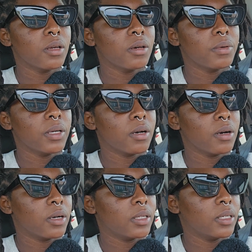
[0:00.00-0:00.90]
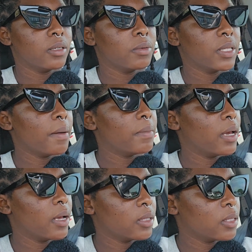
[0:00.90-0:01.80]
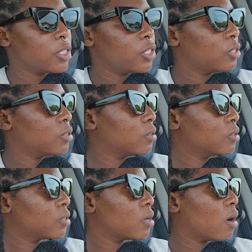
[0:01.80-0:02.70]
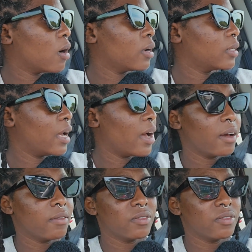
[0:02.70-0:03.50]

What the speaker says: whether it be health issues, or they have